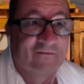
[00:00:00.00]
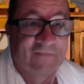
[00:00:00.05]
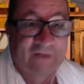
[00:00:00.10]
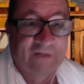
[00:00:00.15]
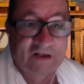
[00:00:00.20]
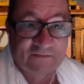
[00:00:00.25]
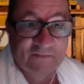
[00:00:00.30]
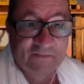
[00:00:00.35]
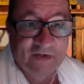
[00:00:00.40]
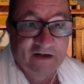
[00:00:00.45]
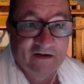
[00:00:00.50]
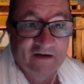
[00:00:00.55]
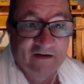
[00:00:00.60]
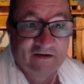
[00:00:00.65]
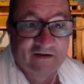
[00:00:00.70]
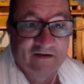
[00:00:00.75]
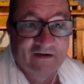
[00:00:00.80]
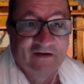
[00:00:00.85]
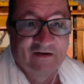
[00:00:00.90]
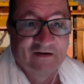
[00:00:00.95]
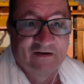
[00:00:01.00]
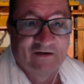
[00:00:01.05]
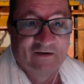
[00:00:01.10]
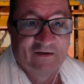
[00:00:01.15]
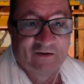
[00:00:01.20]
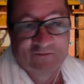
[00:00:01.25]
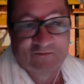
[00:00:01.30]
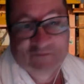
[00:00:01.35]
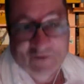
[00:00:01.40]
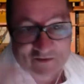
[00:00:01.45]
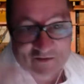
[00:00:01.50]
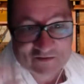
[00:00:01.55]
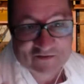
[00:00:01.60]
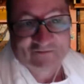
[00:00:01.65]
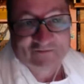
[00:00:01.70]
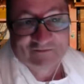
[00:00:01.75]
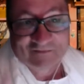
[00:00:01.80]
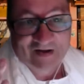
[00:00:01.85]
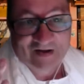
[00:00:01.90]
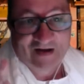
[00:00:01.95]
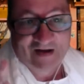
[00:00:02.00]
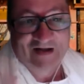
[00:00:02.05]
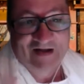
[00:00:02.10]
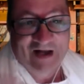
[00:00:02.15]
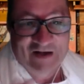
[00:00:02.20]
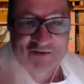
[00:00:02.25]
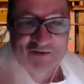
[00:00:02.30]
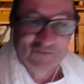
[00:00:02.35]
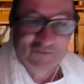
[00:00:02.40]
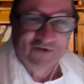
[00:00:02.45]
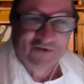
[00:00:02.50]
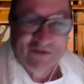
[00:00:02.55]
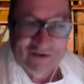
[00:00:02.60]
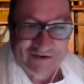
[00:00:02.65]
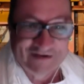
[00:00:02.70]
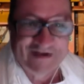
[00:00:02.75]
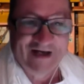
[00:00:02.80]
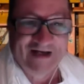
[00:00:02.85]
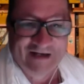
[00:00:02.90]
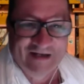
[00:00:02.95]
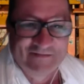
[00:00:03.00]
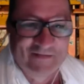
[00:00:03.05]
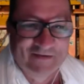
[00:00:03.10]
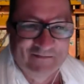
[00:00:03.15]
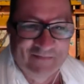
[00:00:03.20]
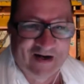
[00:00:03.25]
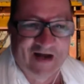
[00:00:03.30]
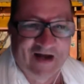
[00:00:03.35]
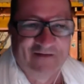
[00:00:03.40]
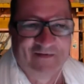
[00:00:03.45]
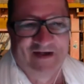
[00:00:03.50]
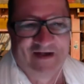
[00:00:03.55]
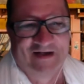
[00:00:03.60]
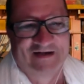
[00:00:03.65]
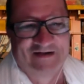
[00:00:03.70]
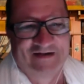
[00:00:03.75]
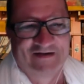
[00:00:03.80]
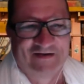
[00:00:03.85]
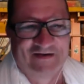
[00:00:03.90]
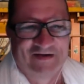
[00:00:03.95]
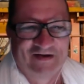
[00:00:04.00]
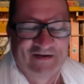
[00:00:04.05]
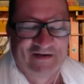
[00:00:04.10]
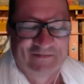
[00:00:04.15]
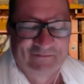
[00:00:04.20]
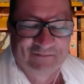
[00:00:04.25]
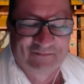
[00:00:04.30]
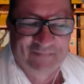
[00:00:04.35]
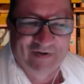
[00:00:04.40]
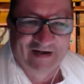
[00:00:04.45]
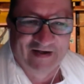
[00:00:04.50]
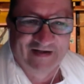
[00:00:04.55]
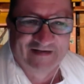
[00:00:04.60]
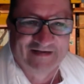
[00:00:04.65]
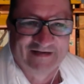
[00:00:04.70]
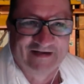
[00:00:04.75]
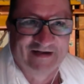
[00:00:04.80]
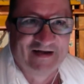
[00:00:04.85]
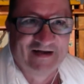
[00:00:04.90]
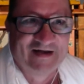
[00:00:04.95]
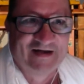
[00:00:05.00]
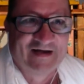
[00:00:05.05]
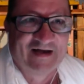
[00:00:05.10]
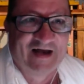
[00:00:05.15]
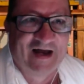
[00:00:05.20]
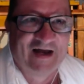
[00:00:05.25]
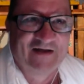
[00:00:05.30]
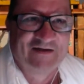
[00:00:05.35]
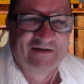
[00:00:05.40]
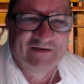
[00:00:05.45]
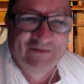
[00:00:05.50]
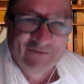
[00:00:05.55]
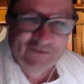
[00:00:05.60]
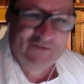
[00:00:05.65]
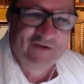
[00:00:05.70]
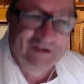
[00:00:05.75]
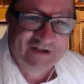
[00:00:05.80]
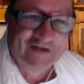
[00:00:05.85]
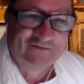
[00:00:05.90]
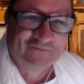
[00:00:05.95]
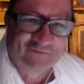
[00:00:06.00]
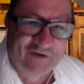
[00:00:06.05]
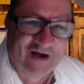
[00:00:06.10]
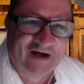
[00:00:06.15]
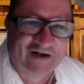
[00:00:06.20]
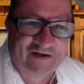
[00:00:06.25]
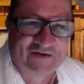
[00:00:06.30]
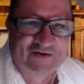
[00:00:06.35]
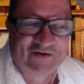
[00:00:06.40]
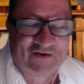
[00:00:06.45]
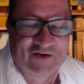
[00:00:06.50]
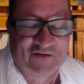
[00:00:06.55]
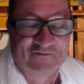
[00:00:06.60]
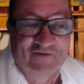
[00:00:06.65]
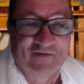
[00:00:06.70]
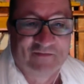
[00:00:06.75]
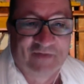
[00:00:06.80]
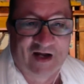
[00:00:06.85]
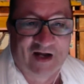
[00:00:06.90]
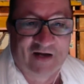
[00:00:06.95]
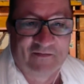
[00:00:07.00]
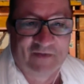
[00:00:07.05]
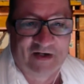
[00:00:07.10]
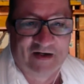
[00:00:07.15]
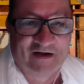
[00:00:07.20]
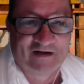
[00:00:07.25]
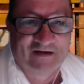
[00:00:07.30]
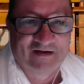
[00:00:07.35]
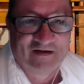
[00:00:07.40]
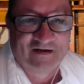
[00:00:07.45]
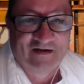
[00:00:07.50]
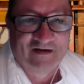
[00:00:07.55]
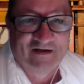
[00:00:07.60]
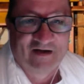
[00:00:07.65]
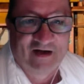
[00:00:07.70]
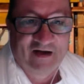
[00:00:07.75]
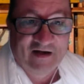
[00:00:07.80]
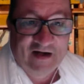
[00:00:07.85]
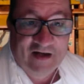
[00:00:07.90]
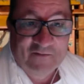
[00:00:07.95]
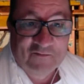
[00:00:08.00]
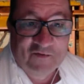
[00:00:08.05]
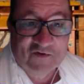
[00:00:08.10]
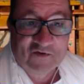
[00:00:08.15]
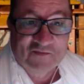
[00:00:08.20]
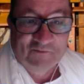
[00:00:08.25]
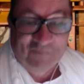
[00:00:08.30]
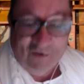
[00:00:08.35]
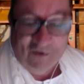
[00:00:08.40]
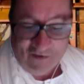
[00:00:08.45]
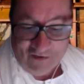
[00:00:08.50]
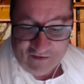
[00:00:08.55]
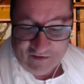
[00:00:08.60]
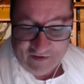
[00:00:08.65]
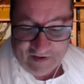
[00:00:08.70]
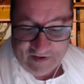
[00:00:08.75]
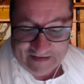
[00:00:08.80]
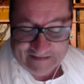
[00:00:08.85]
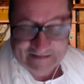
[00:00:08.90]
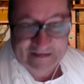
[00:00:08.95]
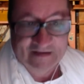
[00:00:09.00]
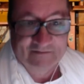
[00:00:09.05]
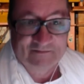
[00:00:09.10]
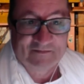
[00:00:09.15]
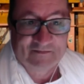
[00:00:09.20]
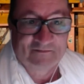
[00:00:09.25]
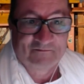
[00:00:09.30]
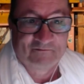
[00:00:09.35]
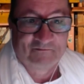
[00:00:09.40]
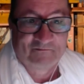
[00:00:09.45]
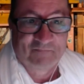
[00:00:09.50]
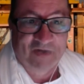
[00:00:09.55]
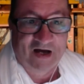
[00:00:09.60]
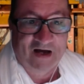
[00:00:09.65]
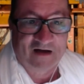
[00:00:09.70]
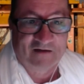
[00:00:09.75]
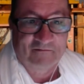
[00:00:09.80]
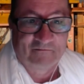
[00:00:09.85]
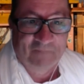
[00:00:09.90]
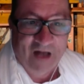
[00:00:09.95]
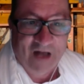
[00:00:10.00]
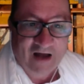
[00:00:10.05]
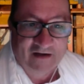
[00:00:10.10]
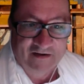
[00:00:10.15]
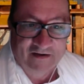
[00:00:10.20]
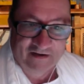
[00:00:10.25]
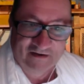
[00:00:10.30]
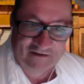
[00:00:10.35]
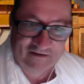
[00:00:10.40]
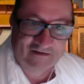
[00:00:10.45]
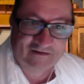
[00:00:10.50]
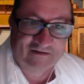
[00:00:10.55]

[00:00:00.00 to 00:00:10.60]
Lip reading: That's me. Of course, I shouldn't say I'm a Brahmana, but I'm doing the function of a Brahmana, and I was born as a barbarian.